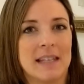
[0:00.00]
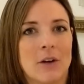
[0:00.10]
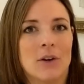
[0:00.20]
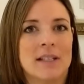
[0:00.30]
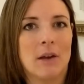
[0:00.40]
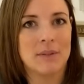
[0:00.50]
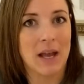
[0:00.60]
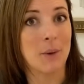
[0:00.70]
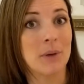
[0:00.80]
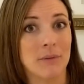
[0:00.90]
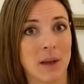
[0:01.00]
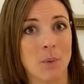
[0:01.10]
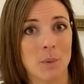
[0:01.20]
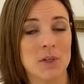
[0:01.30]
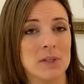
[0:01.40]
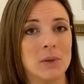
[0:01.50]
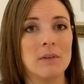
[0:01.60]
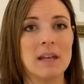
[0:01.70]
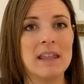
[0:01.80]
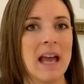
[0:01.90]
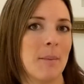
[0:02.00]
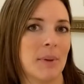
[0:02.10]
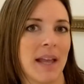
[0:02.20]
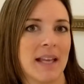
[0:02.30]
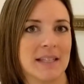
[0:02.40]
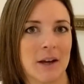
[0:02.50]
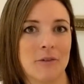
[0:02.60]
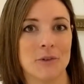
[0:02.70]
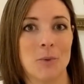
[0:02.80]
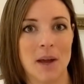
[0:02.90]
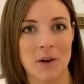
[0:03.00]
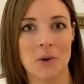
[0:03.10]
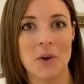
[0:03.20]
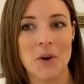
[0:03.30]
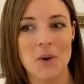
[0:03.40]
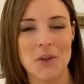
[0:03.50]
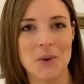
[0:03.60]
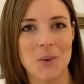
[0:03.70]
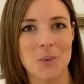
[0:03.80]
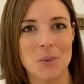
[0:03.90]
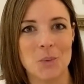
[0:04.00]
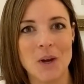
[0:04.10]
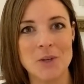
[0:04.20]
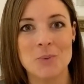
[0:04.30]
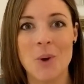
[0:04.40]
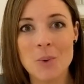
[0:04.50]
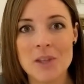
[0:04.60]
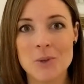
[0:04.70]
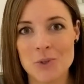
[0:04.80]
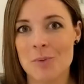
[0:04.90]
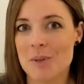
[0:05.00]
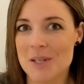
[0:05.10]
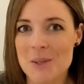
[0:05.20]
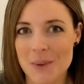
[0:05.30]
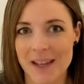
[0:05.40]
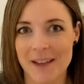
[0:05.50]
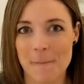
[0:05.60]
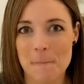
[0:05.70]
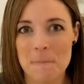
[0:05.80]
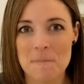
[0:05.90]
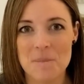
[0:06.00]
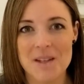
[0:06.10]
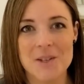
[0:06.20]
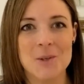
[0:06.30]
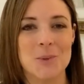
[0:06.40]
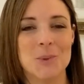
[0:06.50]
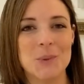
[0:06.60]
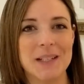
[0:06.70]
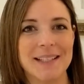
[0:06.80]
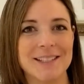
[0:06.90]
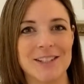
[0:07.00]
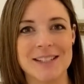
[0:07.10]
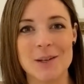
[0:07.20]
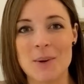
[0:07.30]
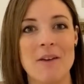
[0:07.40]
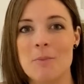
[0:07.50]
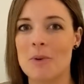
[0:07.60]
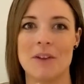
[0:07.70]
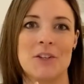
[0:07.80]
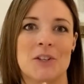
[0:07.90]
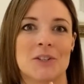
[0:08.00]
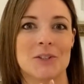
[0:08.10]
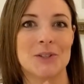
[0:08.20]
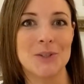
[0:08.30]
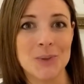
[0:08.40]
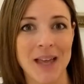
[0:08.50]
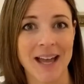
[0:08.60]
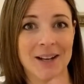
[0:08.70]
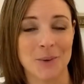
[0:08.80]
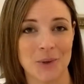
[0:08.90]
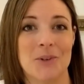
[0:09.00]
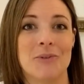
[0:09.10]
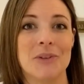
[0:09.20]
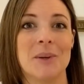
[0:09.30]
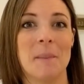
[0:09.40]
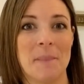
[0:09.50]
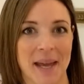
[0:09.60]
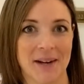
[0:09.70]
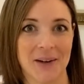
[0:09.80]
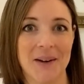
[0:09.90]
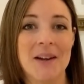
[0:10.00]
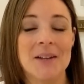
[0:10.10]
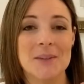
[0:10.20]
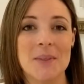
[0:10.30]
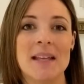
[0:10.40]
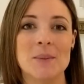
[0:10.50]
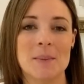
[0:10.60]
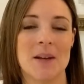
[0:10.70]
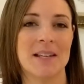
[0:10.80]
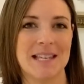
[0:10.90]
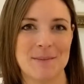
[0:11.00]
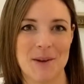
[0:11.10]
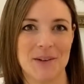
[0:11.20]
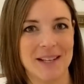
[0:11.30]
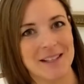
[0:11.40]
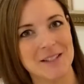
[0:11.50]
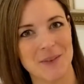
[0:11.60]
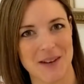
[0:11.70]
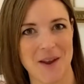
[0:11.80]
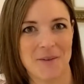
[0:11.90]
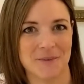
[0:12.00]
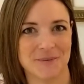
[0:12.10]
get ourselves out of it when we're just sort of in that place of no matter, what that you should be doing, you just don't have the motivation to do that in order to feel better. So that's what I'm talking about in this video.